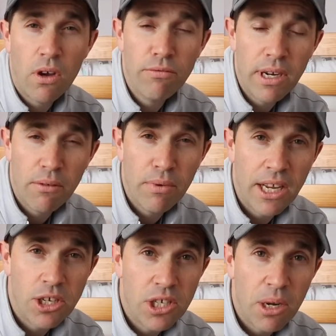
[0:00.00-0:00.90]
got a really good
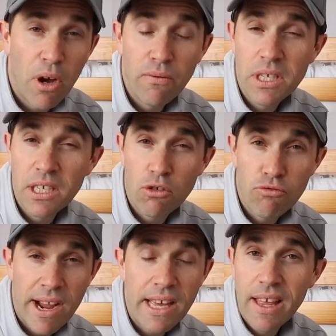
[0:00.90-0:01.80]
relationship. Obviously, it's
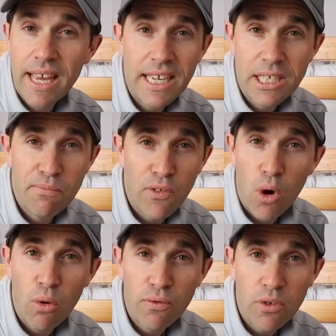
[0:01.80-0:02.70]
great that he's
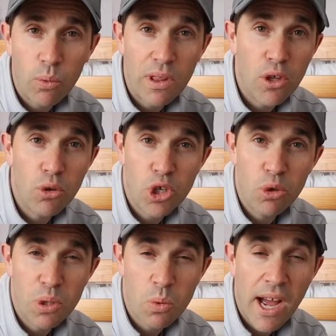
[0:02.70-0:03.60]
involved with
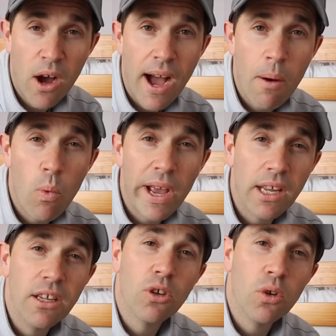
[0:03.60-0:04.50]
YouTube as well, and we're
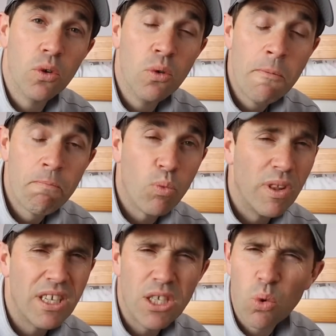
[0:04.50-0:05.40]
going to do,
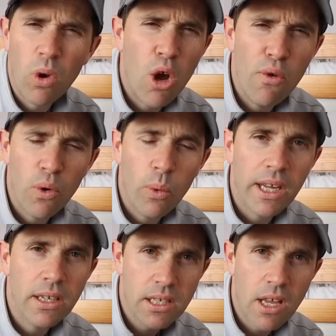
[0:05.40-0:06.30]
when this is all over, we're
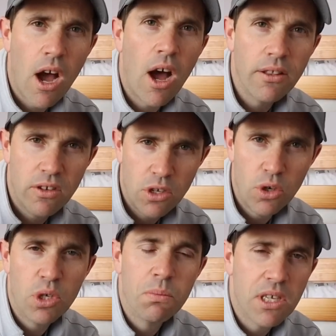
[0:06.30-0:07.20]
going to start to
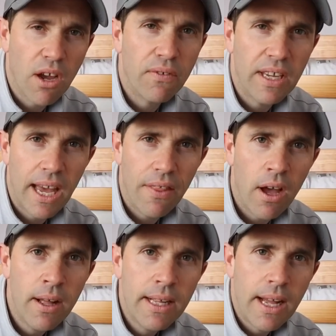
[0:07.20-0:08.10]
do some stuff
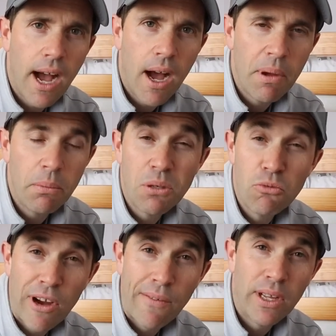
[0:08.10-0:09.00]
together, maybe some
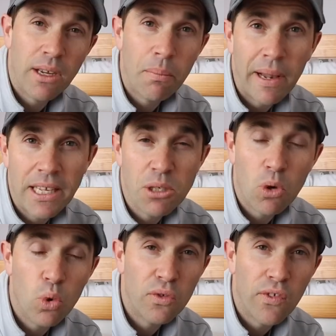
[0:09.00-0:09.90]
travelling and playing some
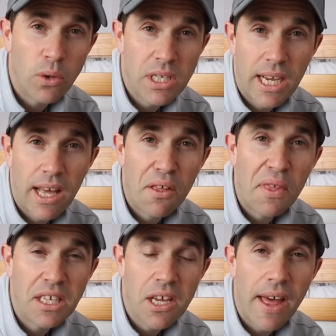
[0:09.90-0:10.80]
course vlogs together,
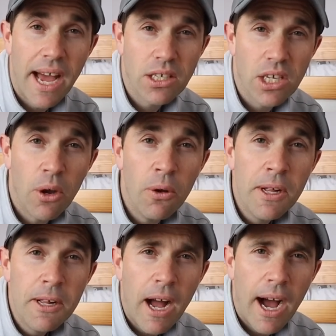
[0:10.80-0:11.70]
things like that. So
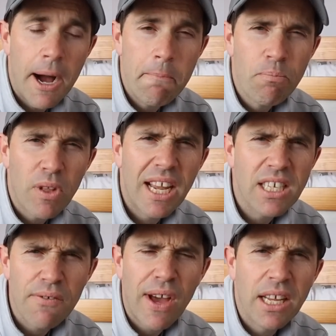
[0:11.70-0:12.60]

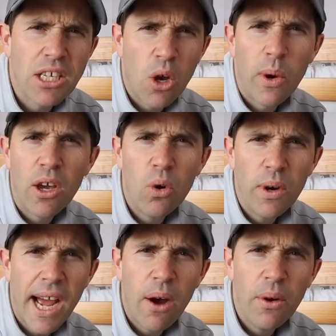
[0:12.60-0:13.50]
let's give Alex a quick call
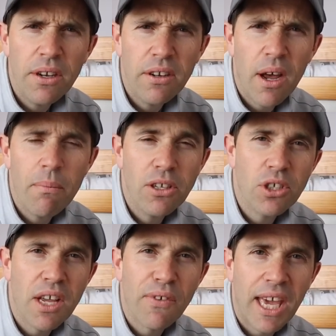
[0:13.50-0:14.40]
now and
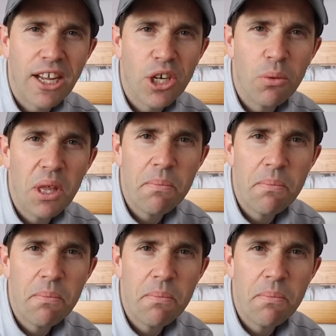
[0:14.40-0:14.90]
just have a catch up with